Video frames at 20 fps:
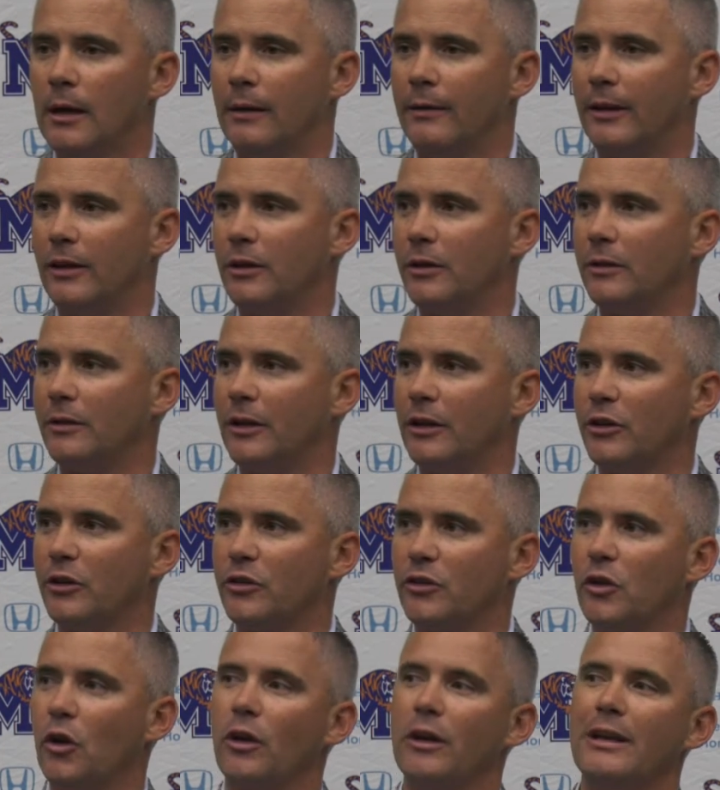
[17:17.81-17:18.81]
that you're
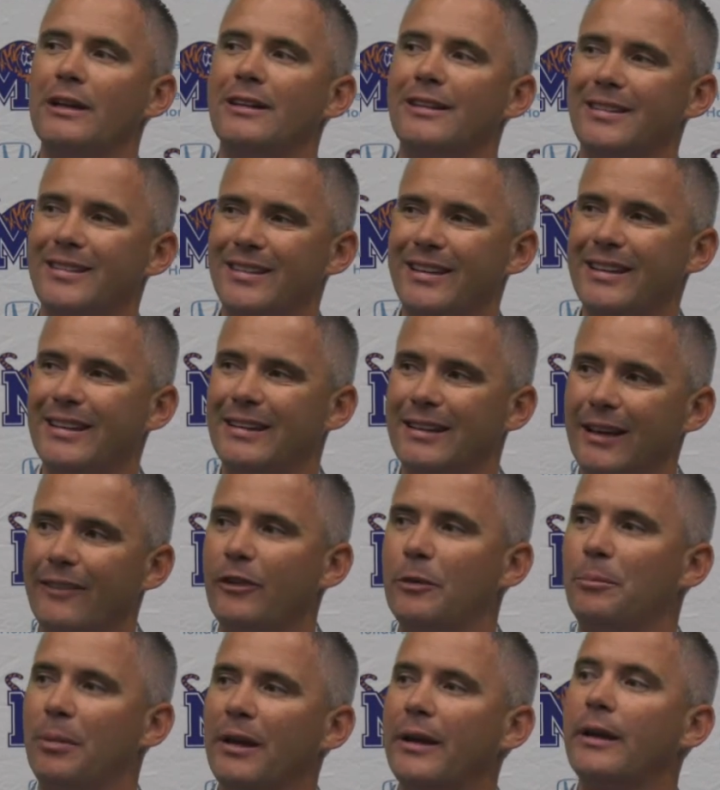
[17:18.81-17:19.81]
starting to see
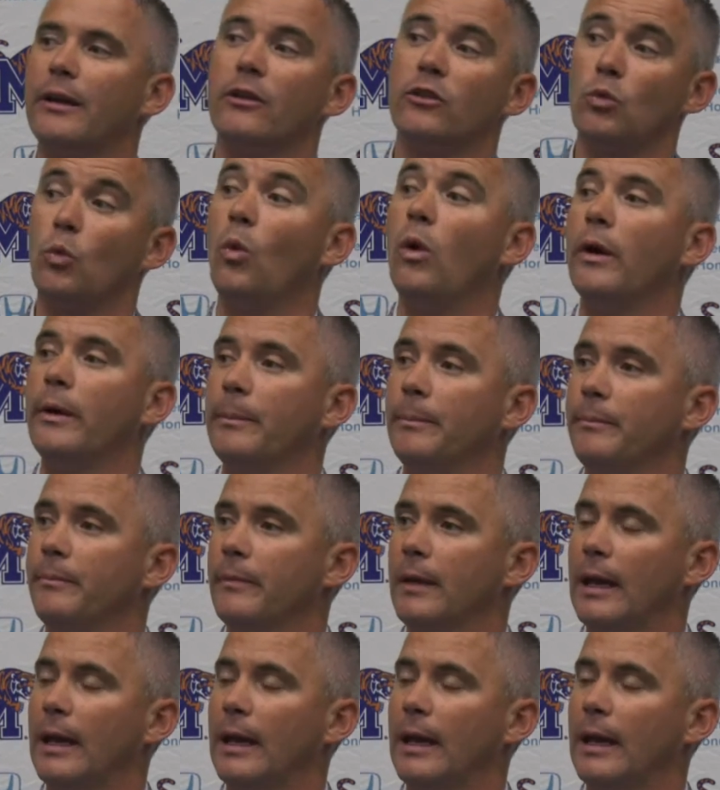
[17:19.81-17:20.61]
11 playing as one.